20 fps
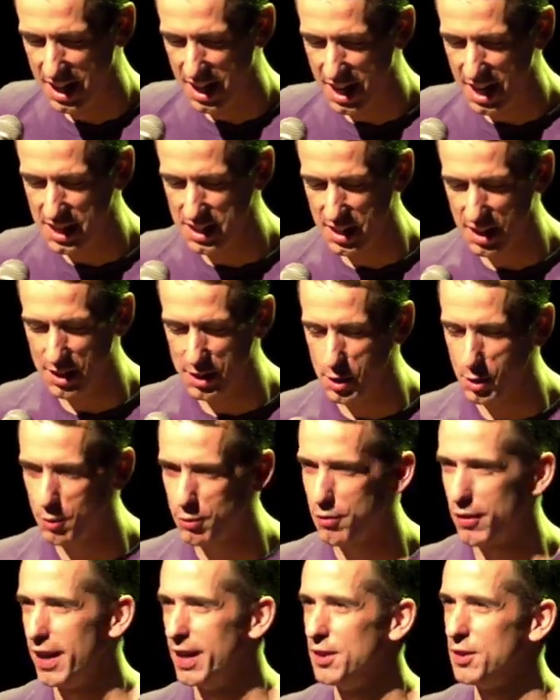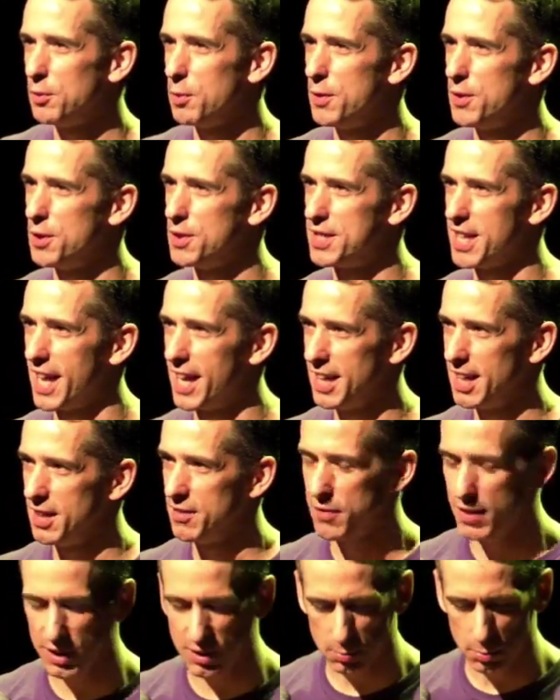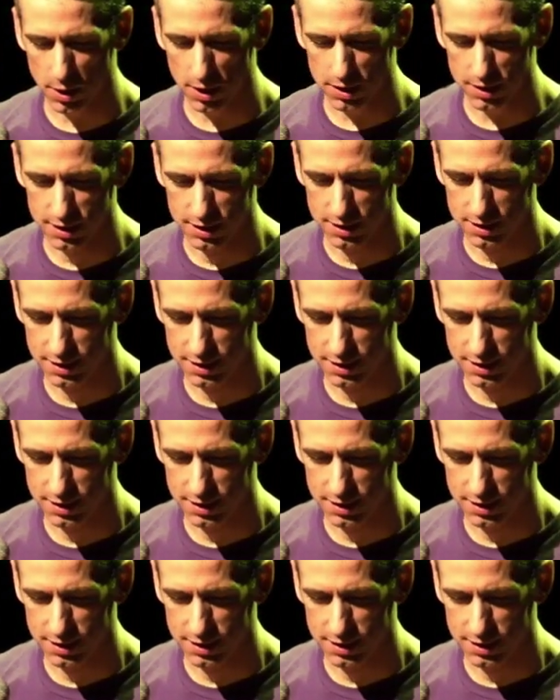And are you friends with your dad on Facebook?